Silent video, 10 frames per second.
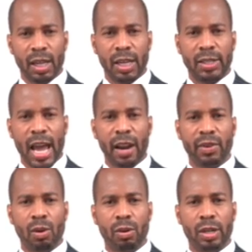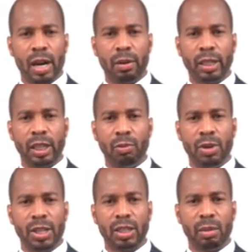is that of an ordinarily and
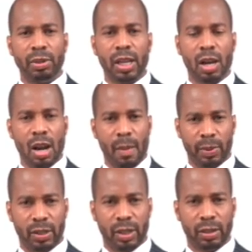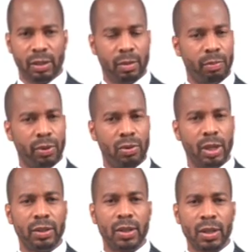reasonably competent,
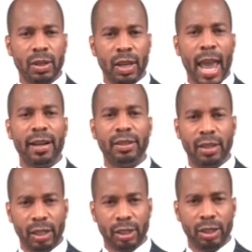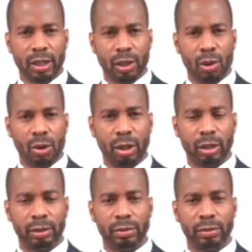prudent, and diligent lawyer.